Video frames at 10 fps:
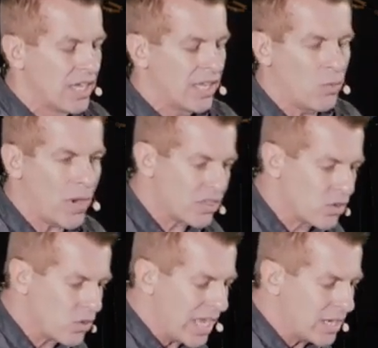They went
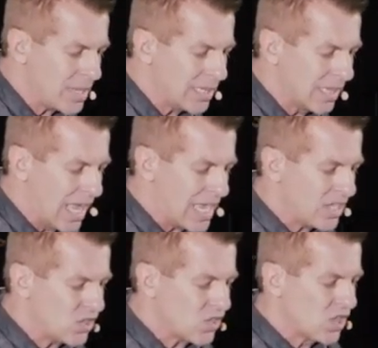through enemy
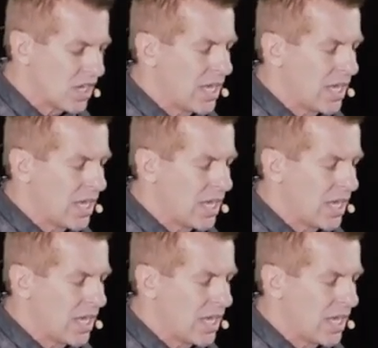lines